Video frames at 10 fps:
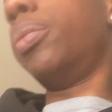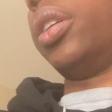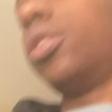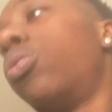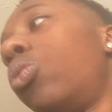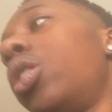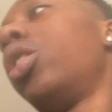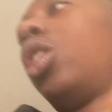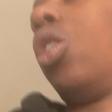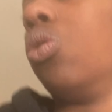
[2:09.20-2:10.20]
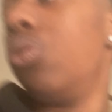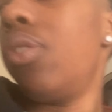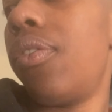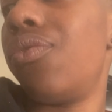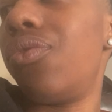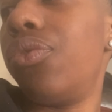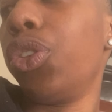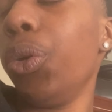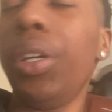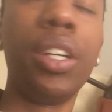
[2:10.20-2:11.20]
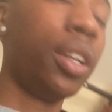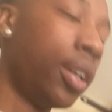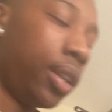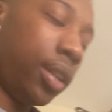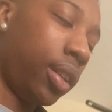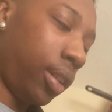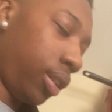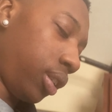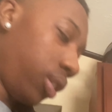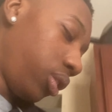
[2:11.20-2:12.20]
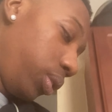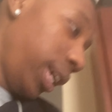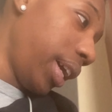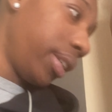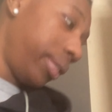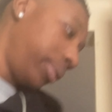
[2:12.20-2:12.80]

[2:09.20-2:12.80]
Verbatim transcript: but it's 103. You get it?